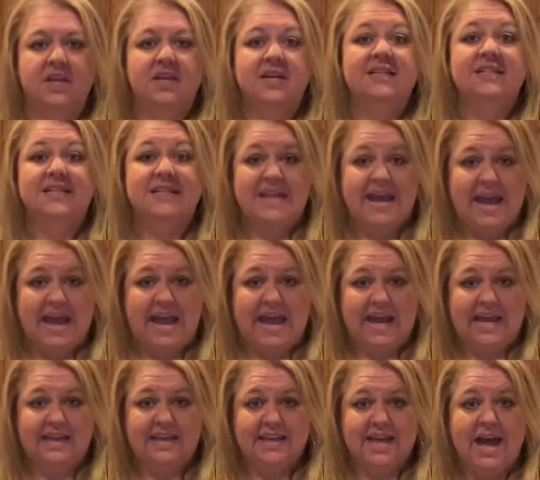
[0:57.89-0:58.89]

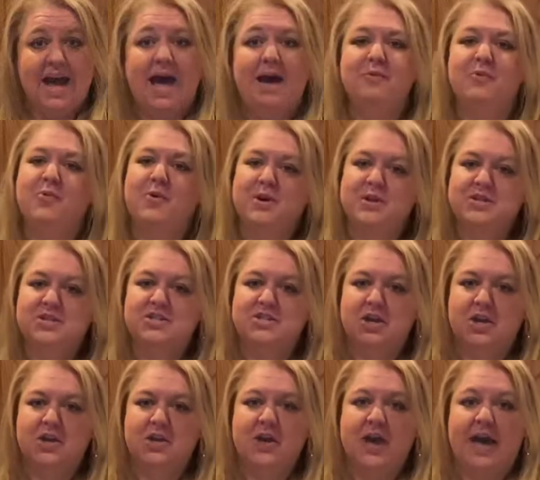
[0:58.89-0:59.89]
Today, I'm going to
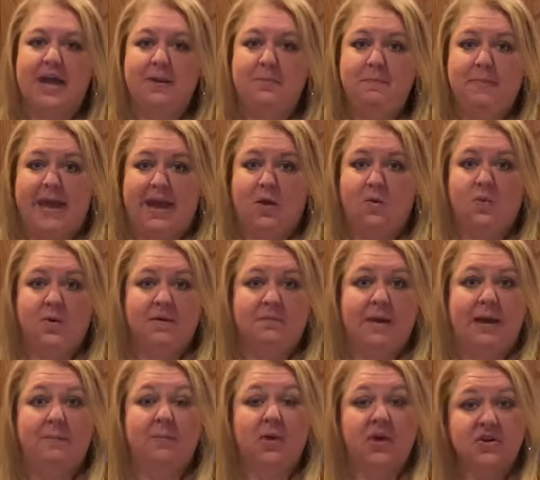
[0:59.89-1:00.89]
show you how to bake one of
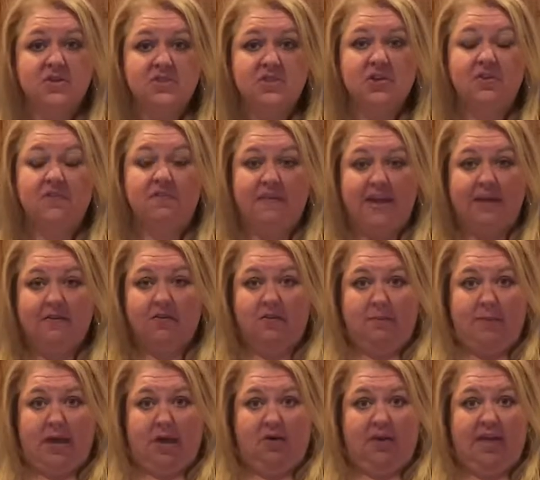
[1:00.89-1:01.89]
my personal
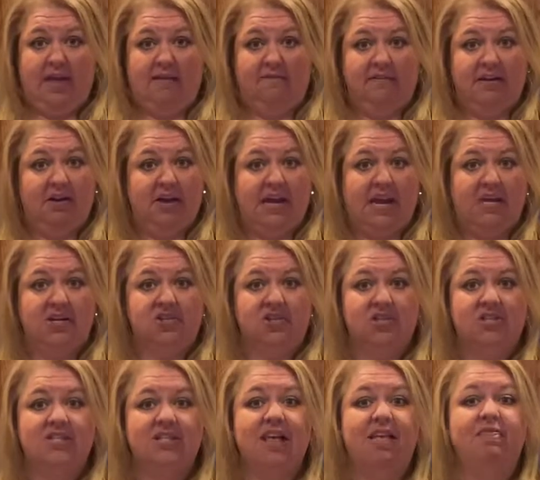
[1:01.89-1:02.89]
favorite pound cake
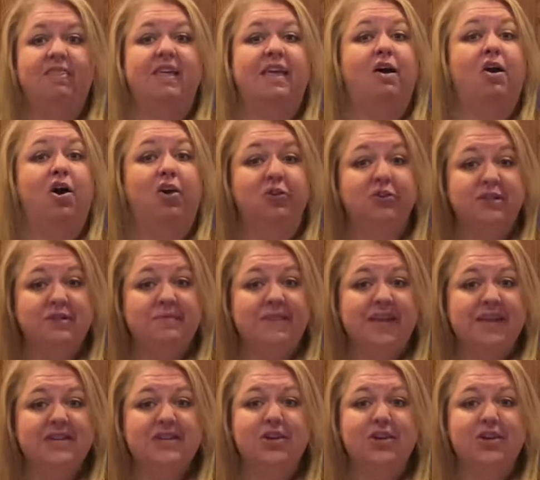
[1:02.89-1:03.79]
variations, the ultimate